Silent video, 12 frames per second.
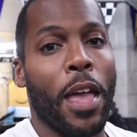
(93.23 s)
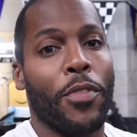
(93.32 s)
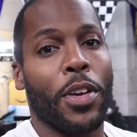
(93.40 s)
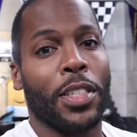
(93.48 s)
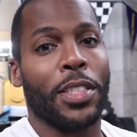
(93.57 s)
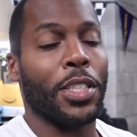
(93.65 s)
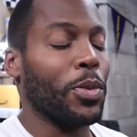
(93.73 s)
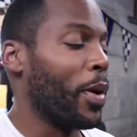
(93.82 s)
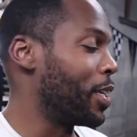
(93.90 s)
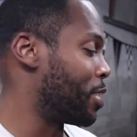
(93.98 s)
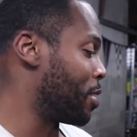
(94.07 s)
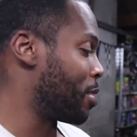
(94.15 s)
if you're in a
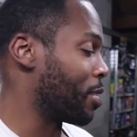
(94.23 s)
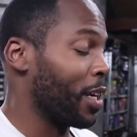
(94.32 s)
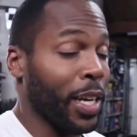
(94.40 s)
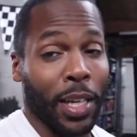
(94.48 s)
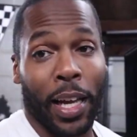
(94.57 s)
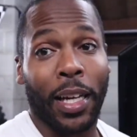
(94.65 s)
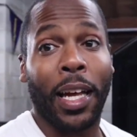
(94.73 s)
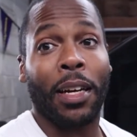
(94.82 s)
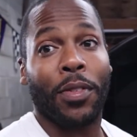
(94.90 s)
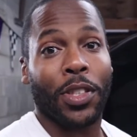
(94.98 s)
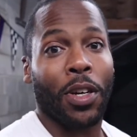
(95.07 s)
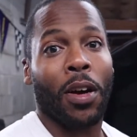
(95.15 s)
situation again, like a lot
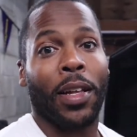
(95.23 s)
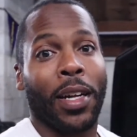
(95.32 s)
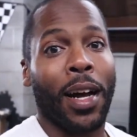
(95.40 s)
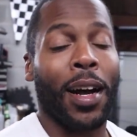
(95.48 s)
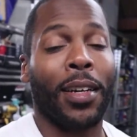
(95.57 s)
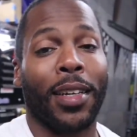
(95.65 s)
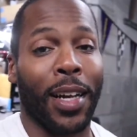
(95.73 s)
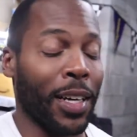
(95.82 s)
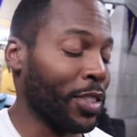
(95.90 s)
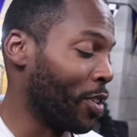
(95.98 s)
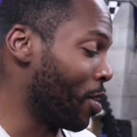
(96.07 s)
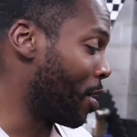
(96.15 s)
of us are, a lot of Honda
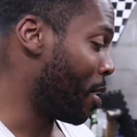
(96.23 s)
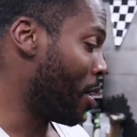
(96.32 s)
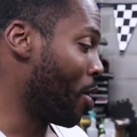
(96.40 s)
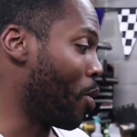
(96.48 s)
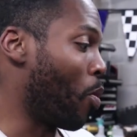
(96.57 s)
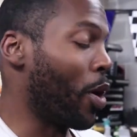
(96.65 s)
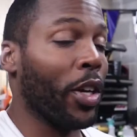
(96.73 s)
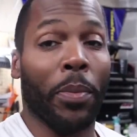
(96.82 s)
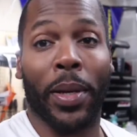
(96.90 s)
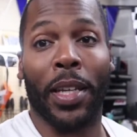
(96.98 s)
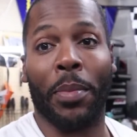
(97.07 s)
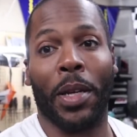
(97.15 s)
guys are, where you're
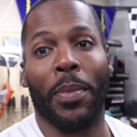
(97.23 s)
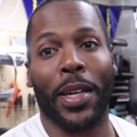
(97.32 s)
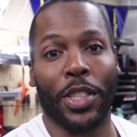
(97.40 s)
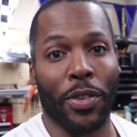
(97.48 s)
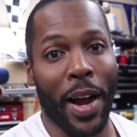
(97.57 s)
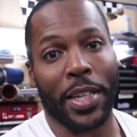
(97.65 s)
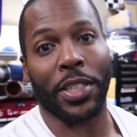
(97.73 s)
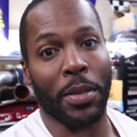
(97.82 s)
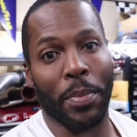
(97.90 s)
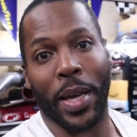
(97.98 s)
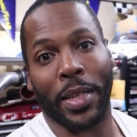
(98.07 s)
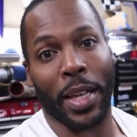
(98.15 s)
gonna be limited by
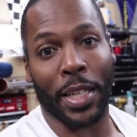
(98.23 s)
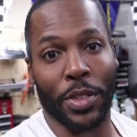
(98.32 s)
traction, being that